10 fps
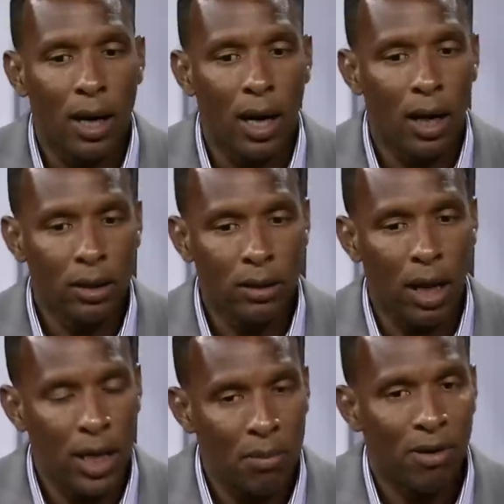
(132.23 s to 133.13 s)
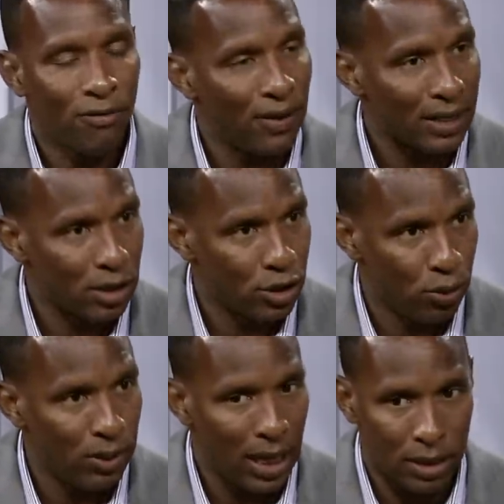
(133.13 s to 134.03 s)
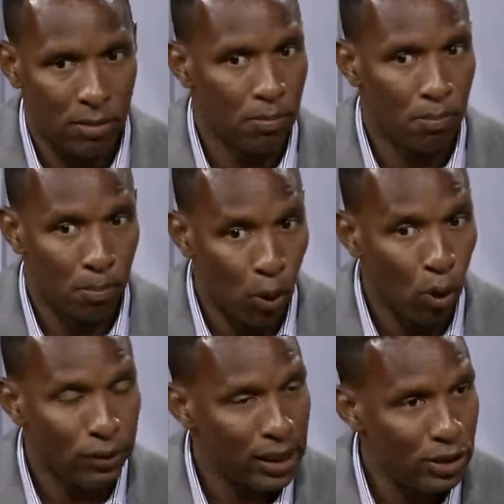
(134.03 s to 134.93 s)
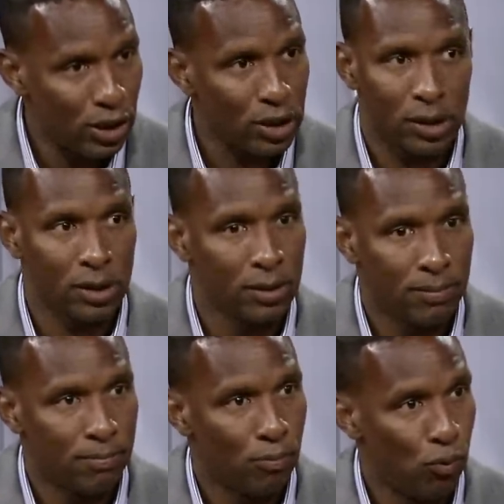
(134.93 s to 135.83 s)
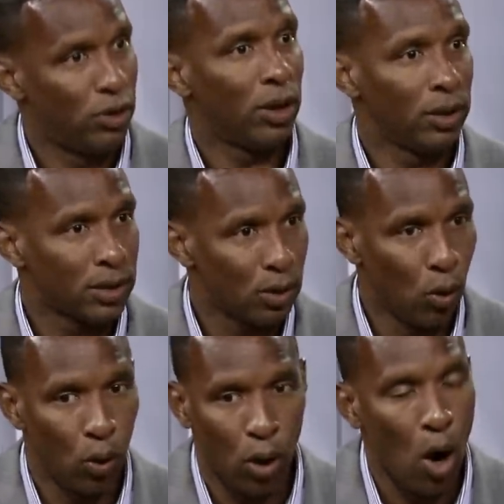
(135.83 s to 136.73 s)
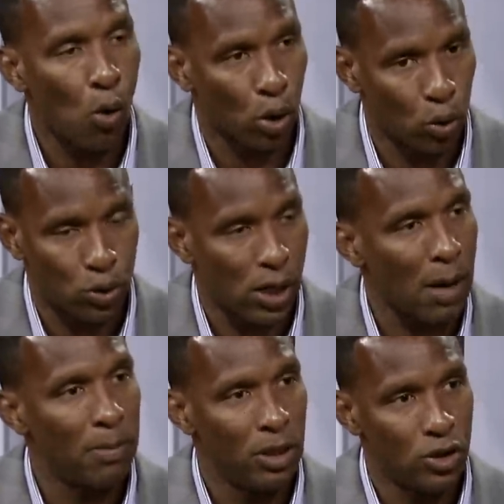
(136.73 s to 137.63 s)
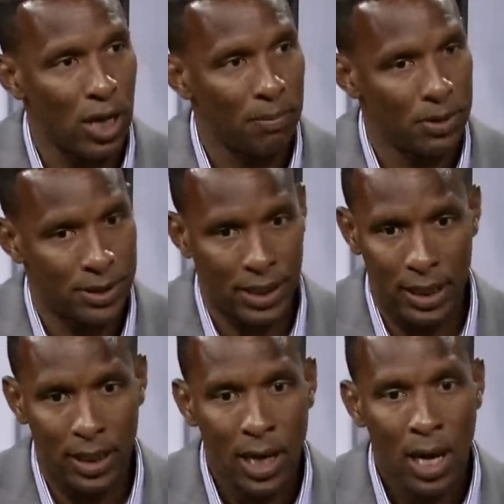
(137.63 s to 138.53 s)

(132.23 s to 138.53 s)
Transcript: are a number of factors to that, more than just results or how close you come in the Champions League.